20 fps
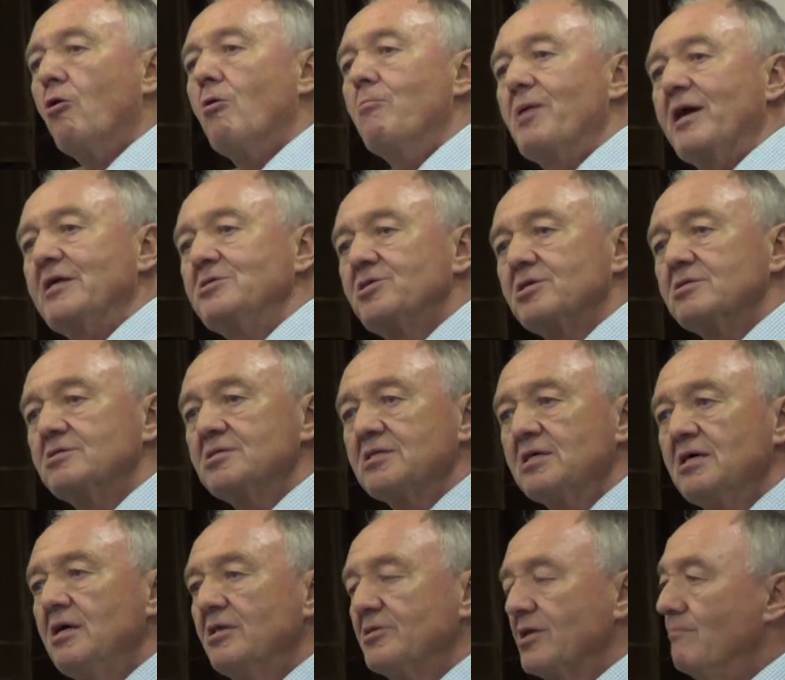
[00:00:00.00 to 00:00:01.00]
or
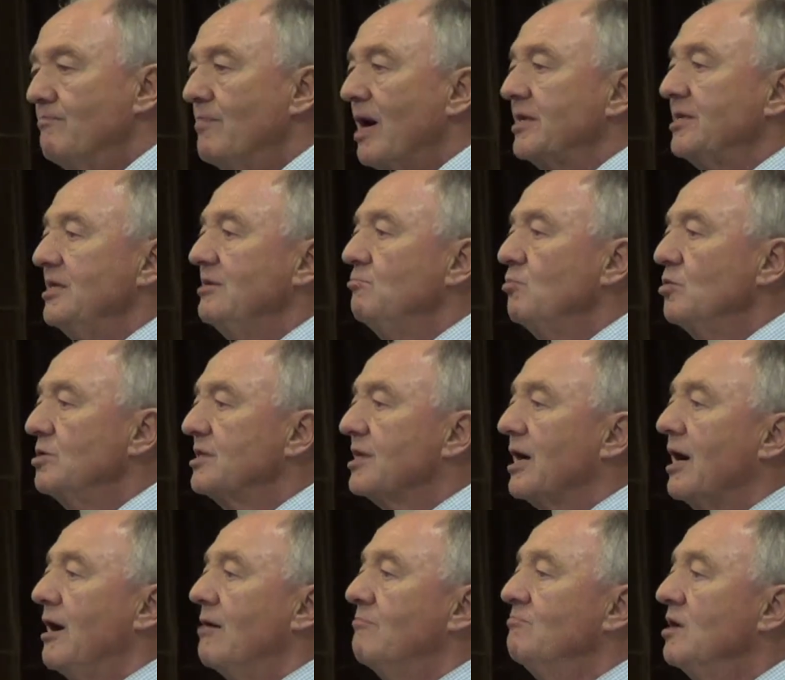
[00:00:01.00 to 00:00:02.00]
pensions. The money would
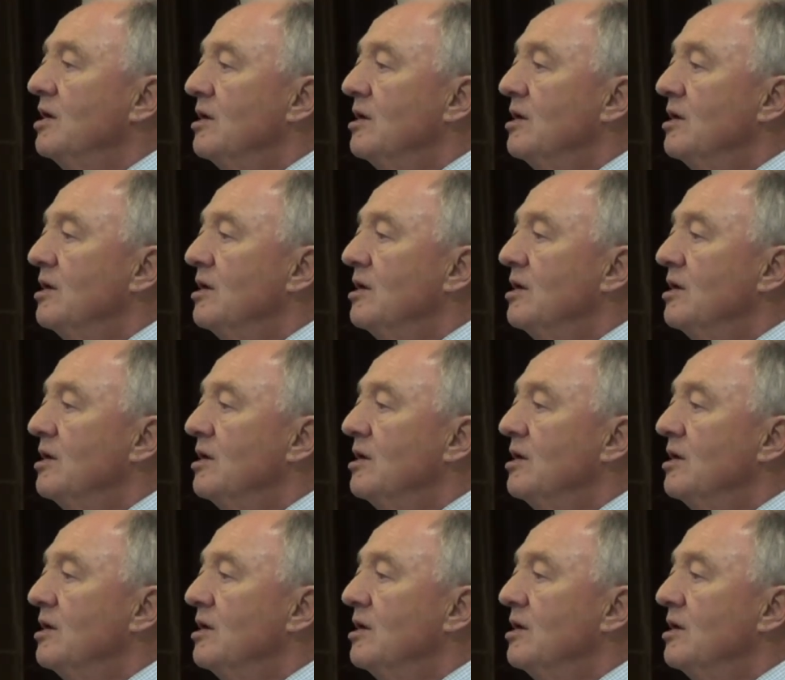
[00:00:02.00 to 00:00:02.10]
come